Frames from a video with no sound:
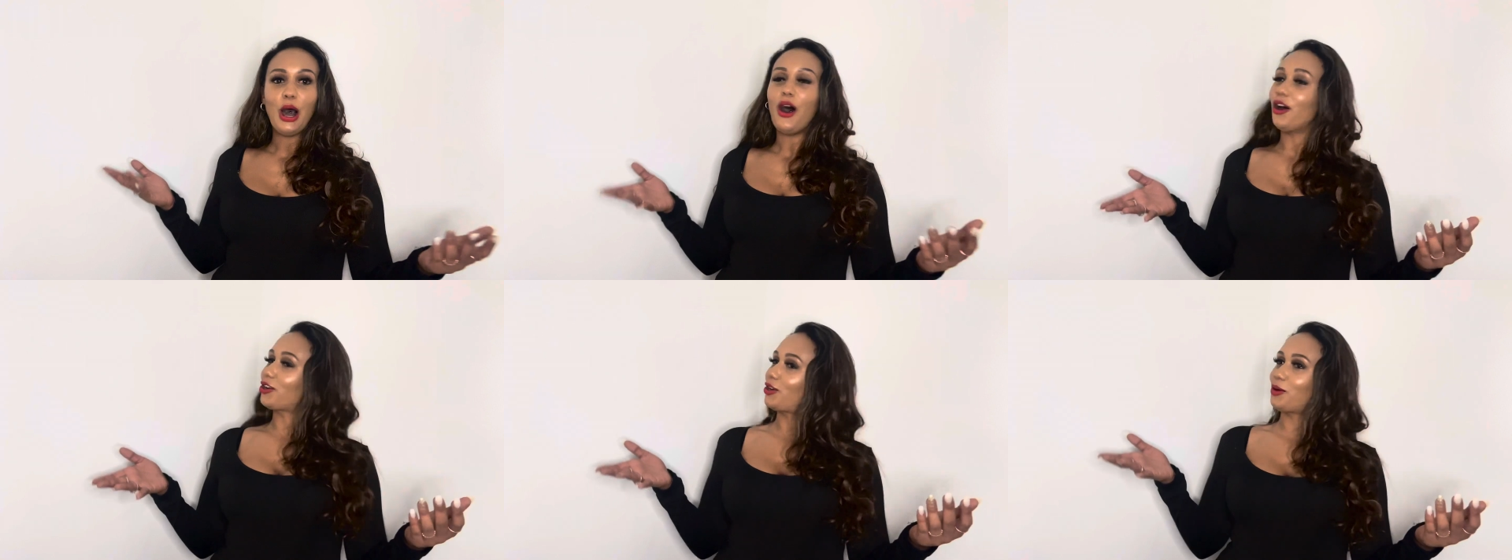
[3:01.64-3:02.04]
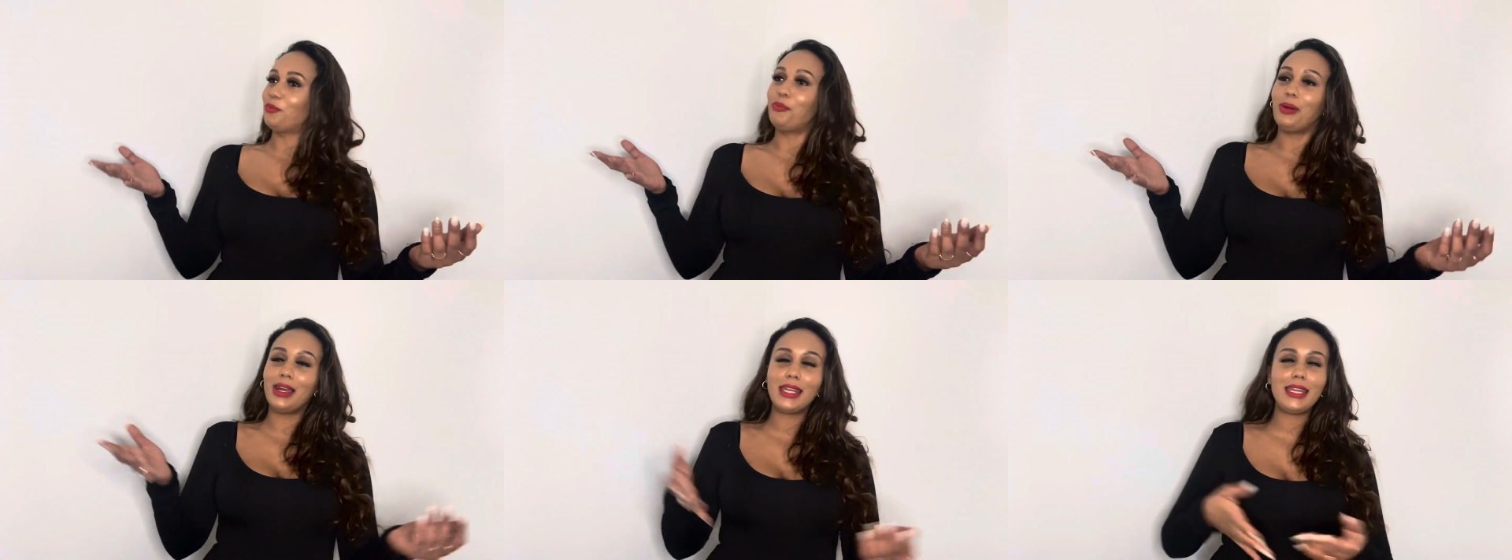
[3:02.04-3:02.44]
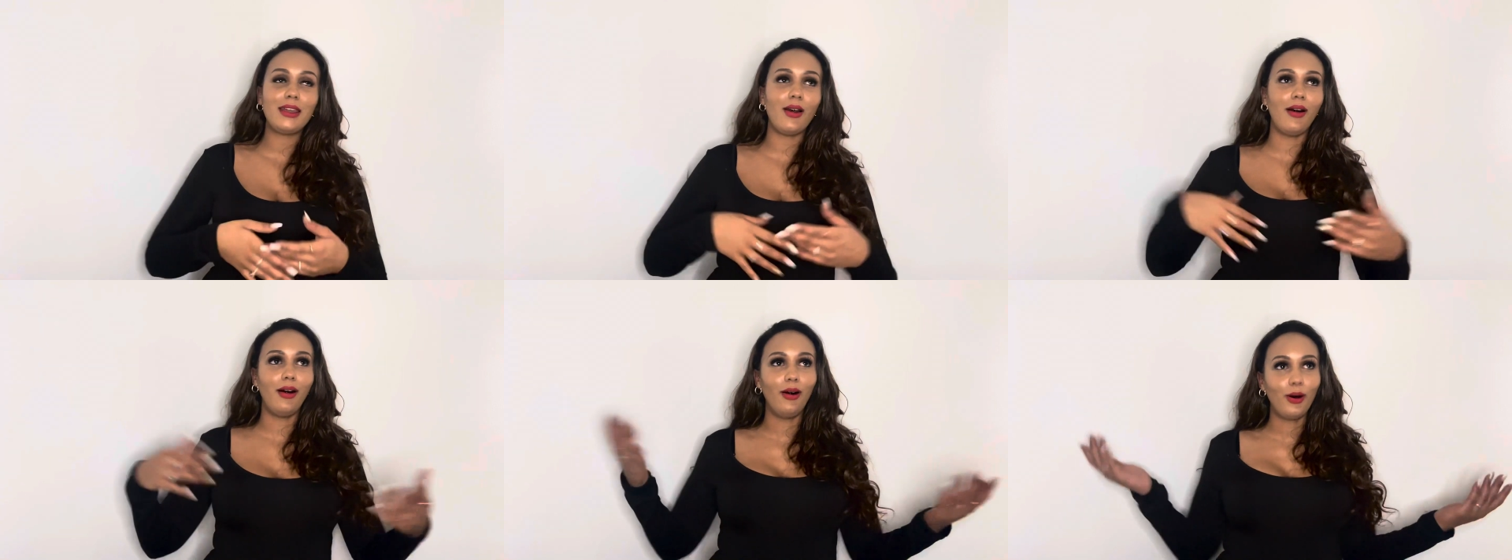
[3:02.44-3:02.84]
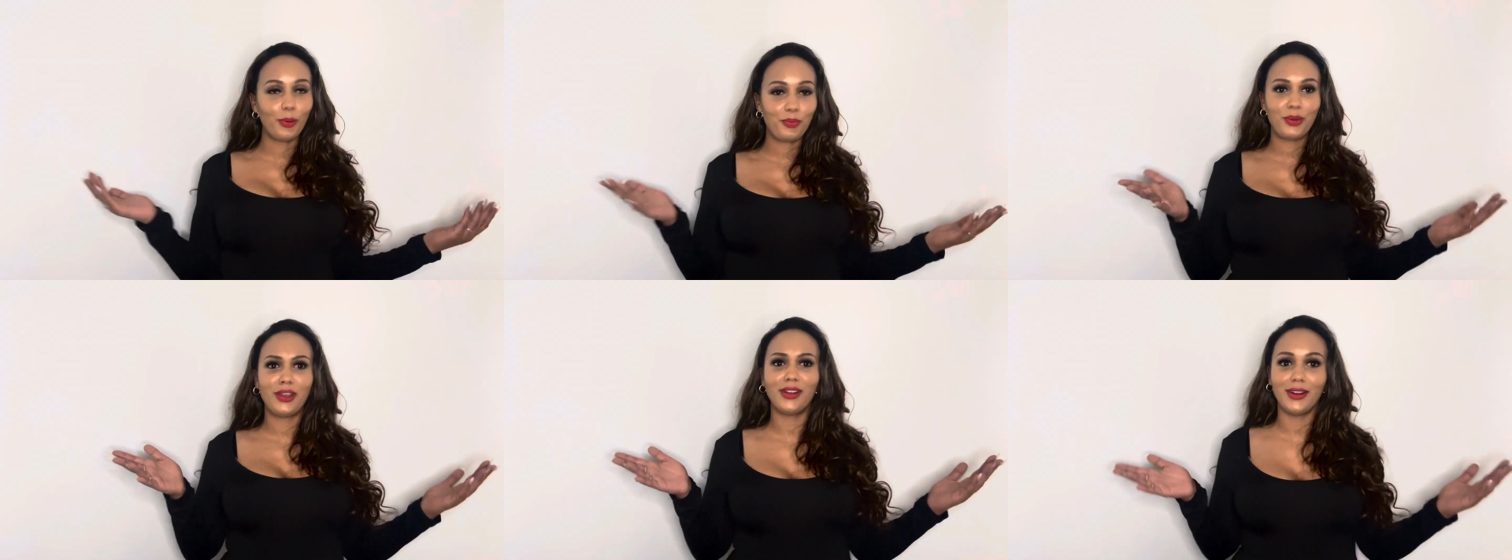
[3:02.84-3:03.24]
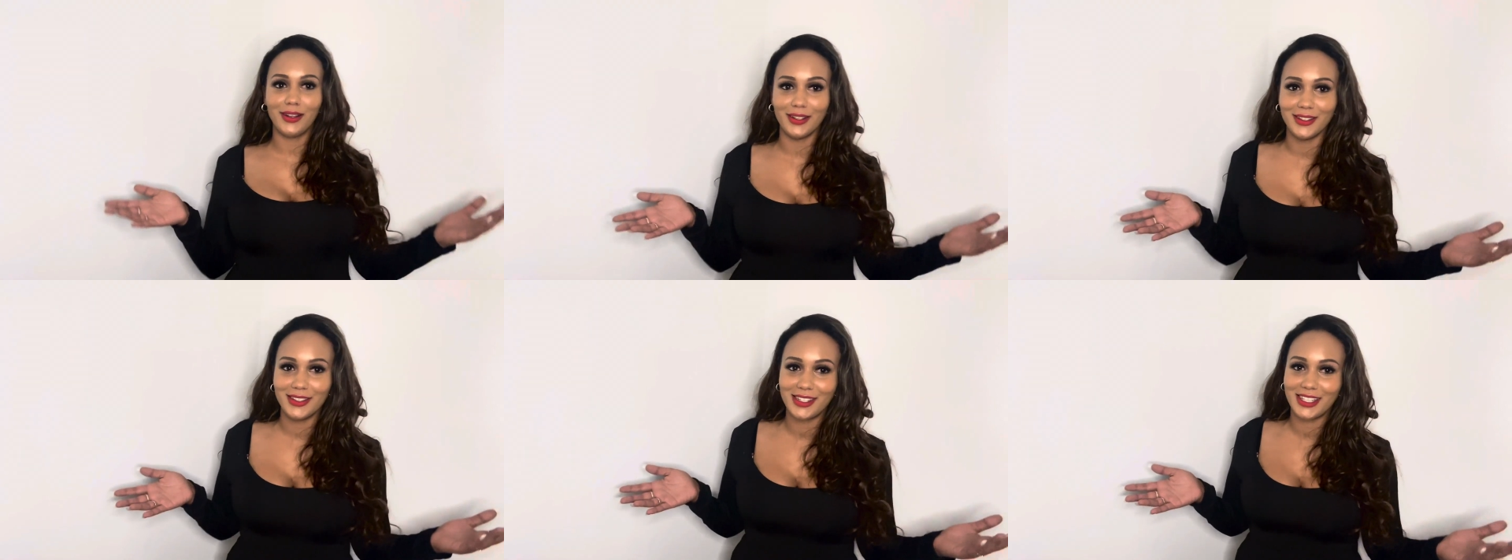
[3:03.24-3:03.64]
complete
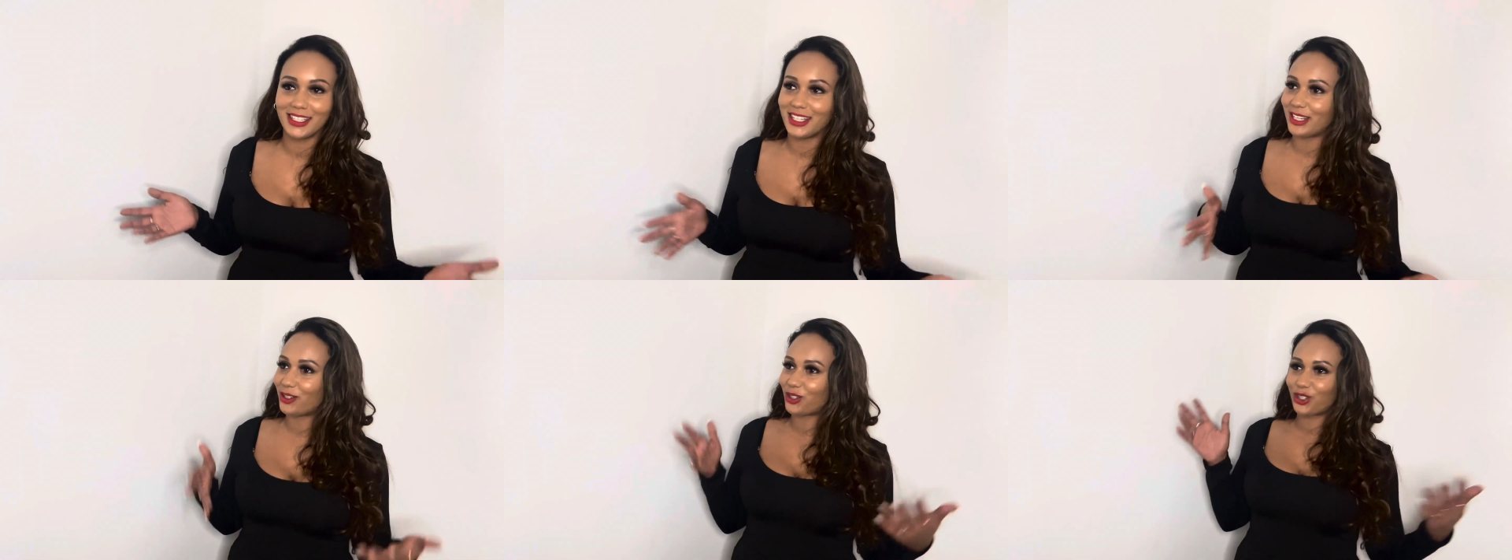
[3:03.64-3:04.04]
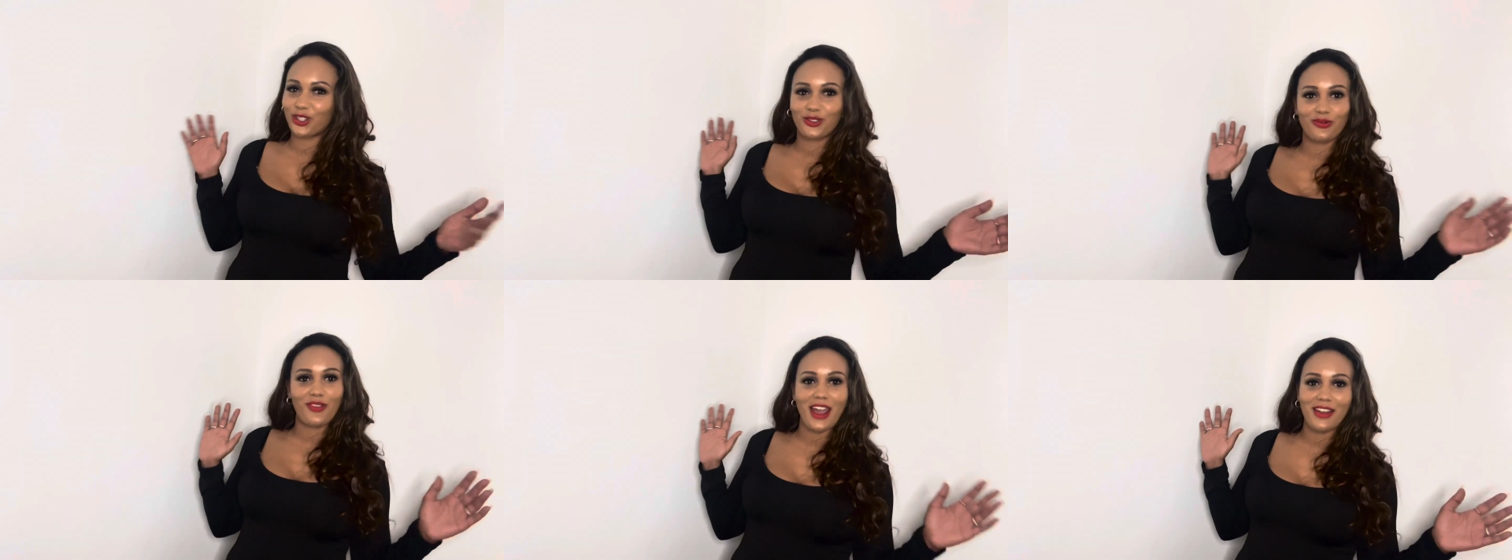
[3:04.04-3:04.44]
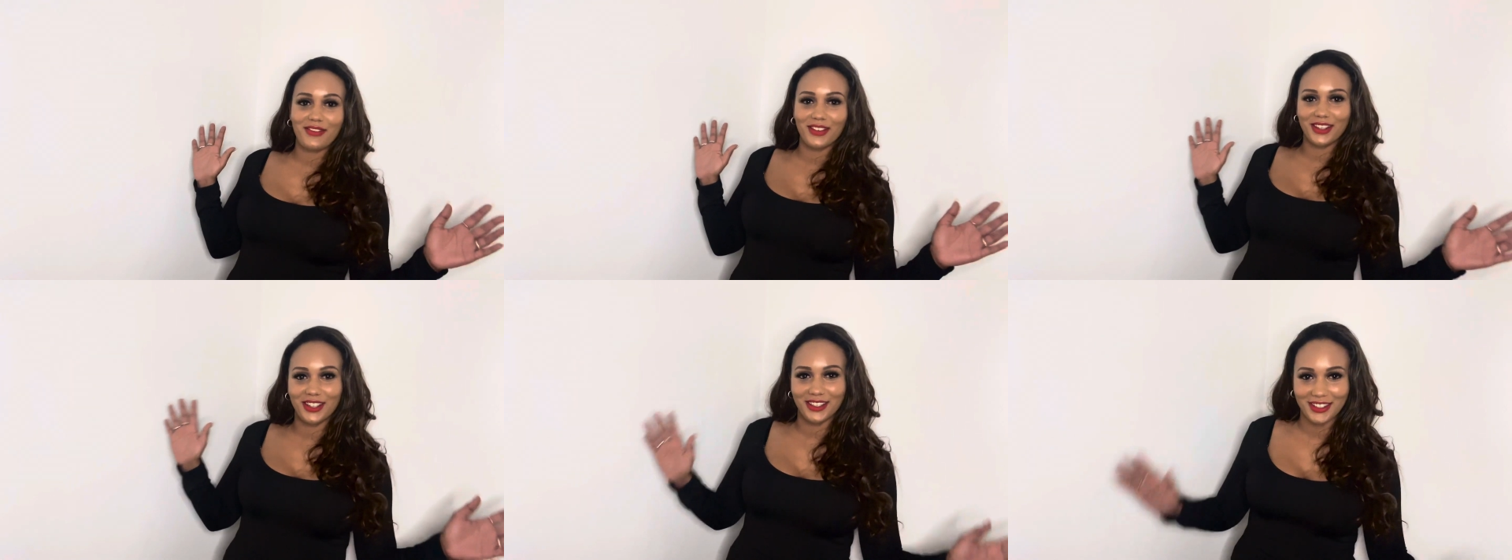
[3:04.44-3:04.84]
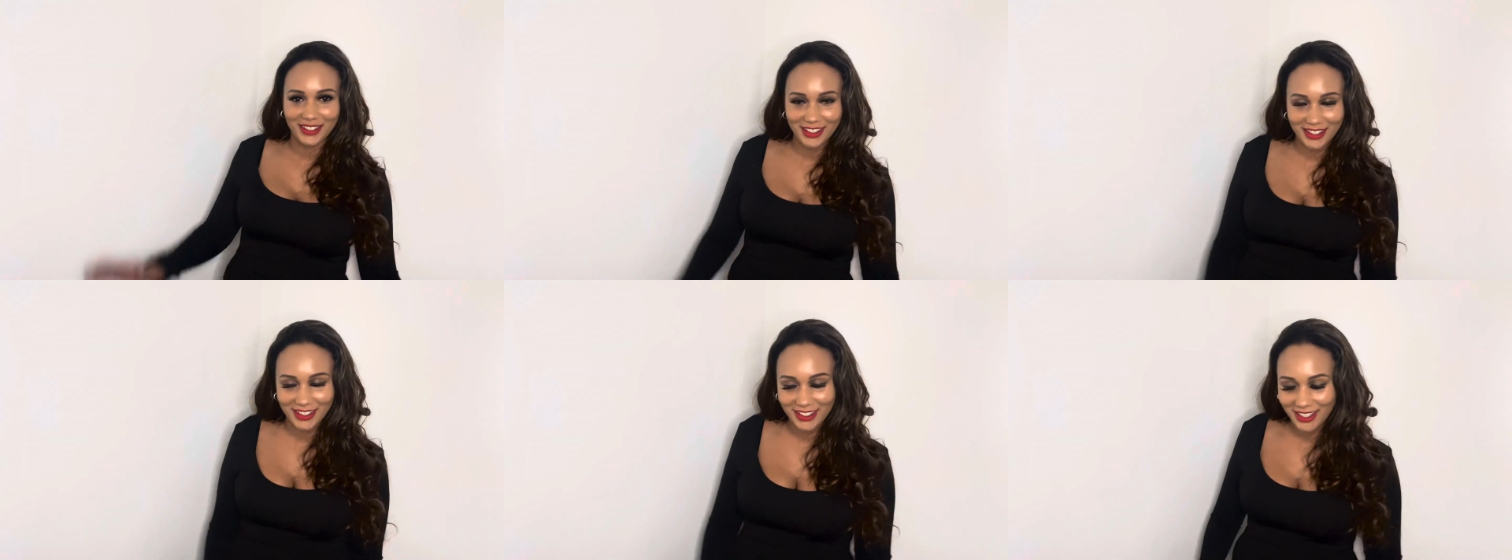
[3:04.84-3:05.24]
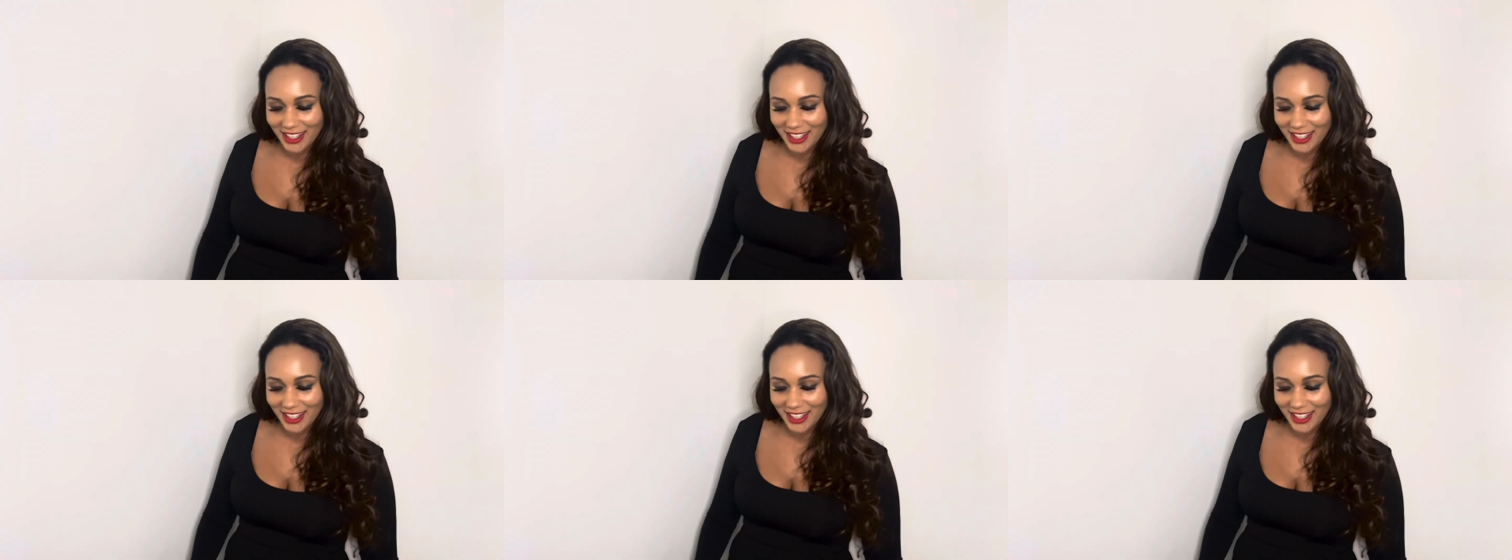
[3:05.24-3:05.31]
opulence and extravagance,